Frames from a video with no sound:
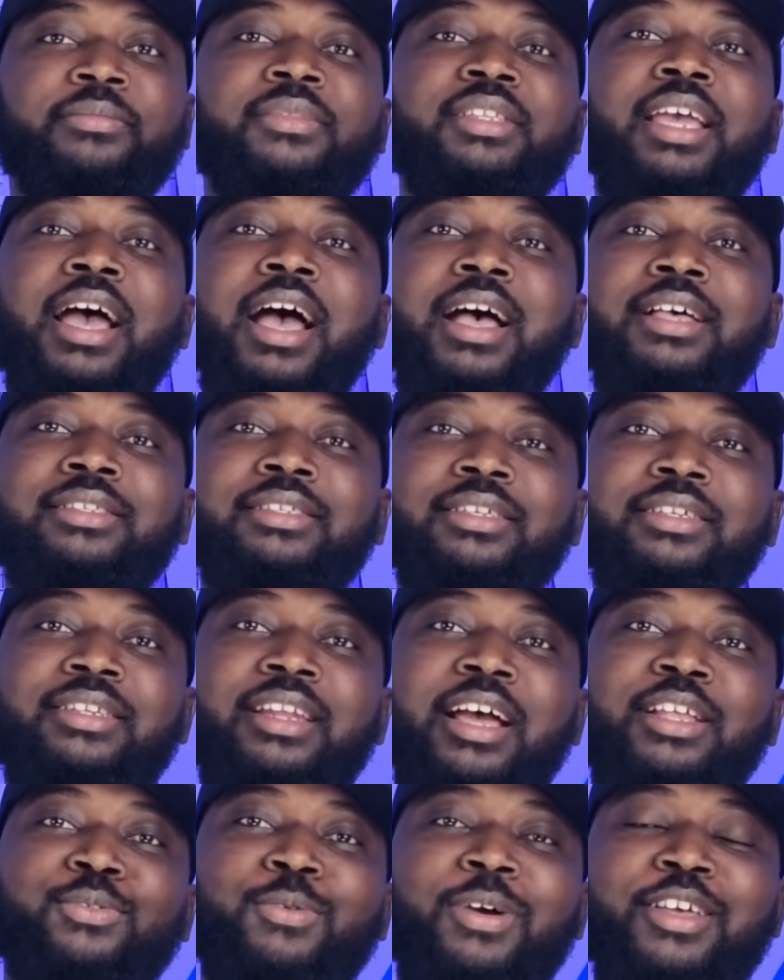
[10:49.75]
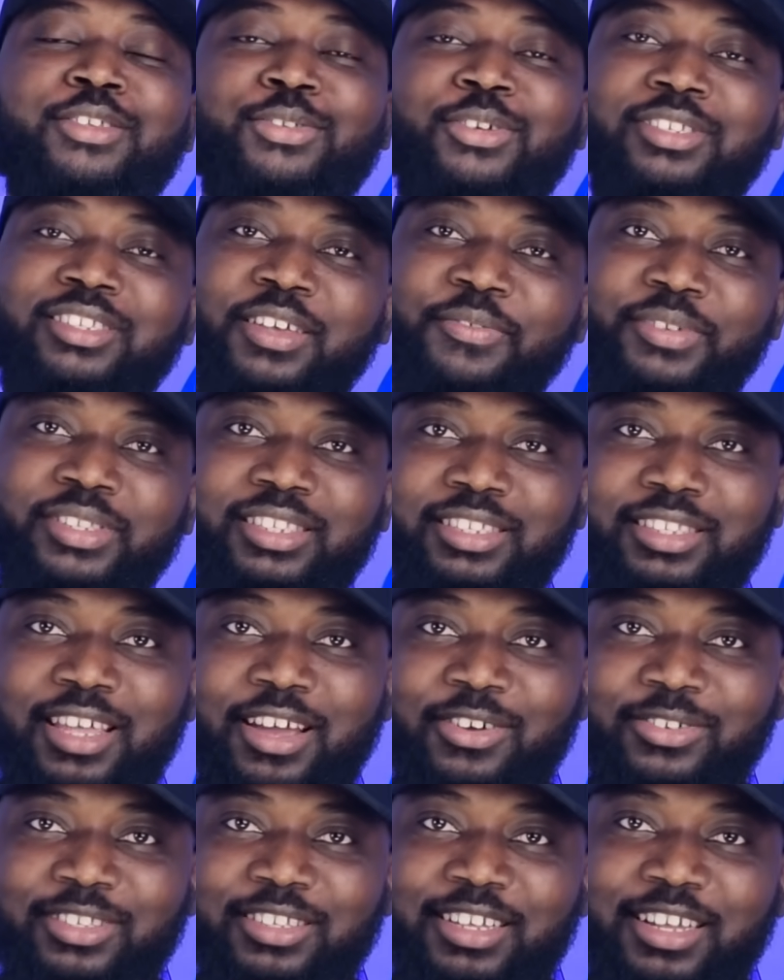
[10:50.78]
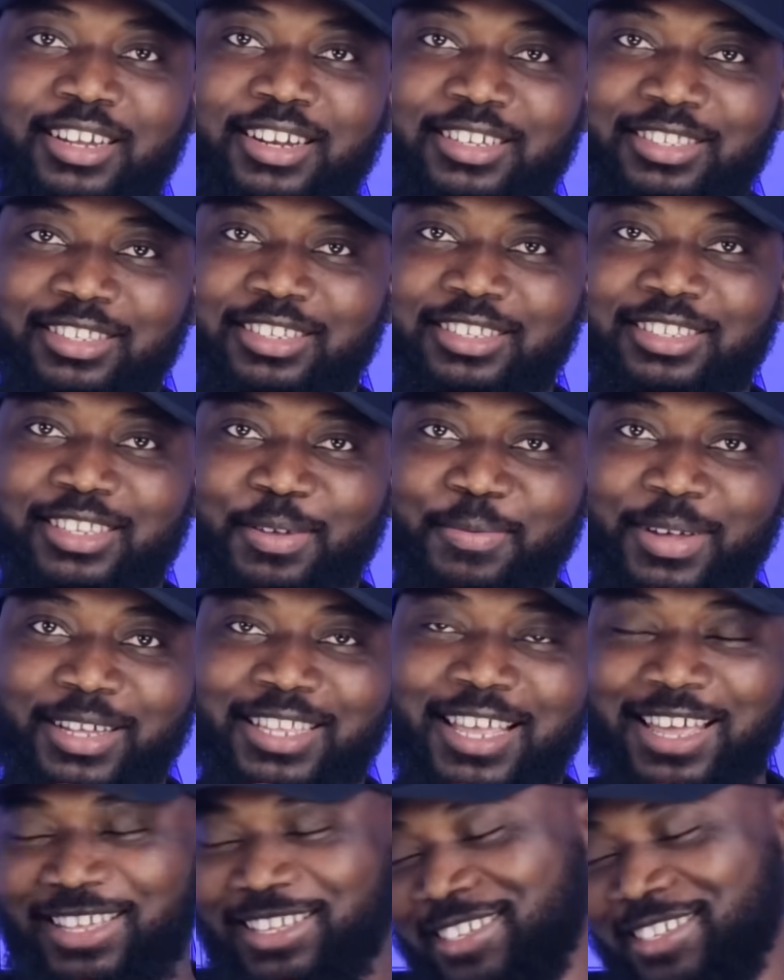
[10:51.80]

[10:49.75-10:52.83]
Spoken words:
They're asking that, where's your 70,000 Ghana cedis a month?